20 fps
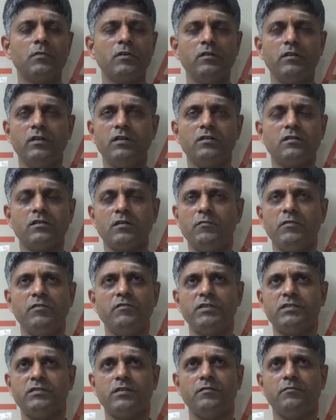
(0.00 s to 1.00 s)
in Tamil
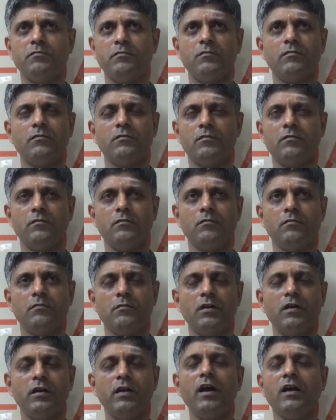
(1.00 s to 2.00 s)
we say,
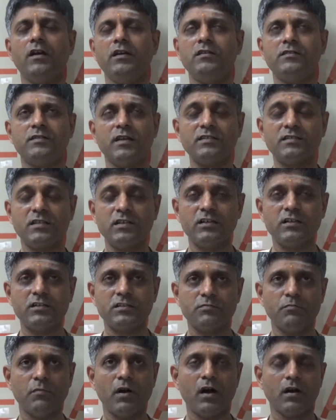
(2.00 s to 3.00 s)
in Sanskrit it
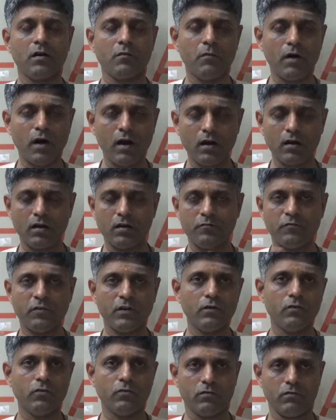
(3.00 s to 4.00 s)
is Magh and
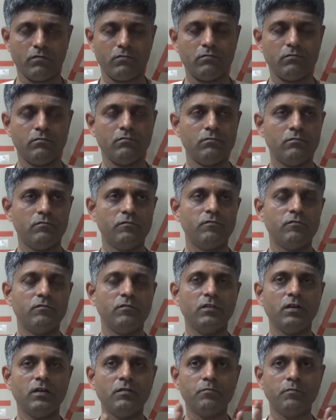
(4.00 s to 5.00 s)
Falgun.
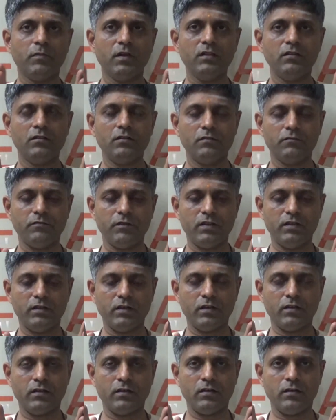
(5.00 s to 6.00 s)
That month when
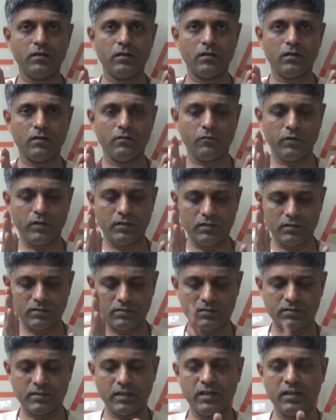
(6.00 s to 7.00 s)
this
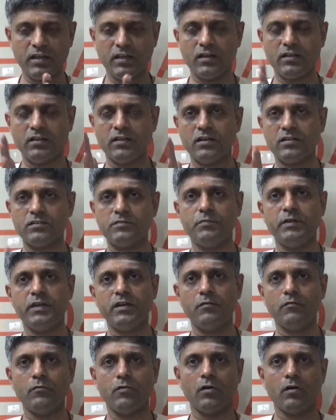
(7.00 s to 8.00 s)
is ending and that is
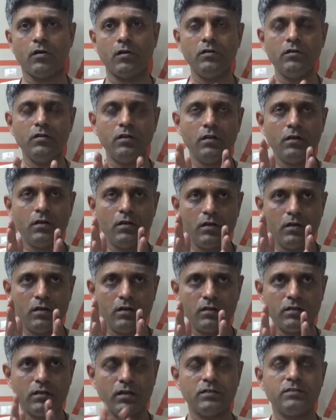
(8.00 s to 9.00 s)
being born,
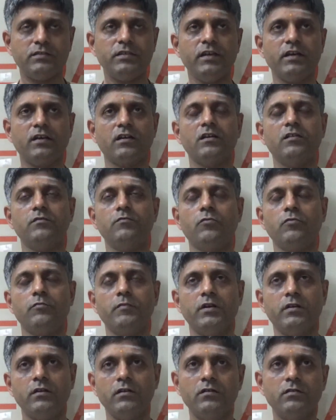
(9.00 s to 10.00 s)
in that sacred
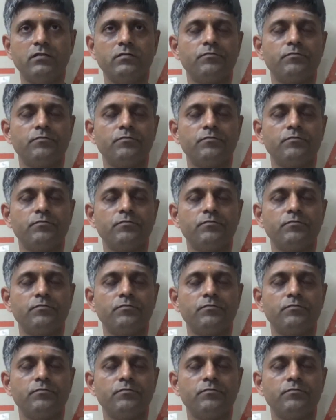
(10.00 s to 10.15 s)
moment,